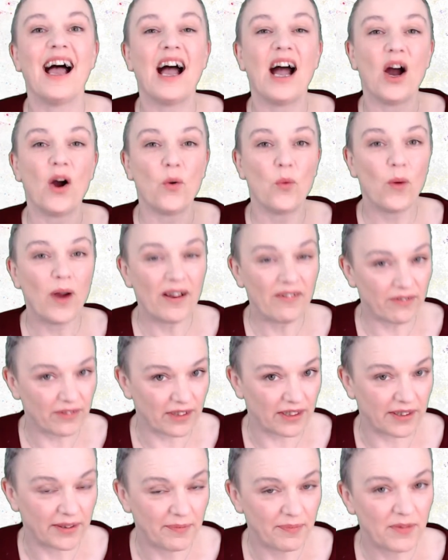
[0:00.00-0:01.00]

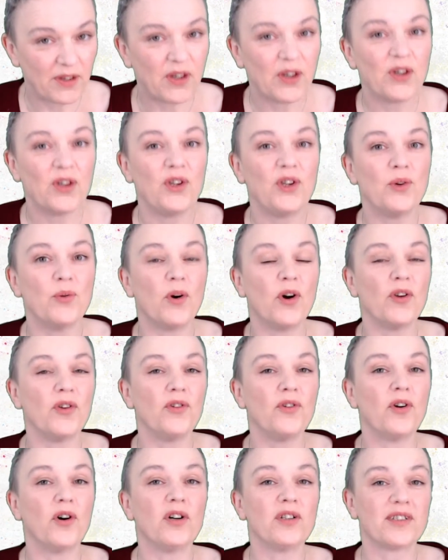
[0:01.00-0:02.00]
However, you are
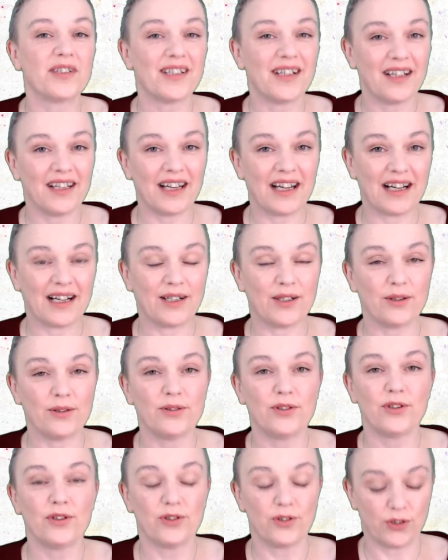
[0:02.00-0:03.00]
not
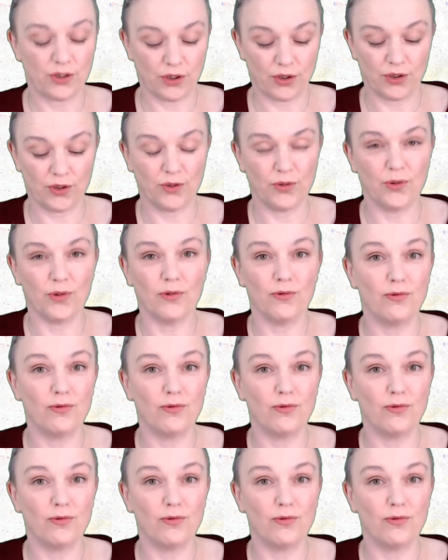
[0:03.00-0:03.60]
allowed to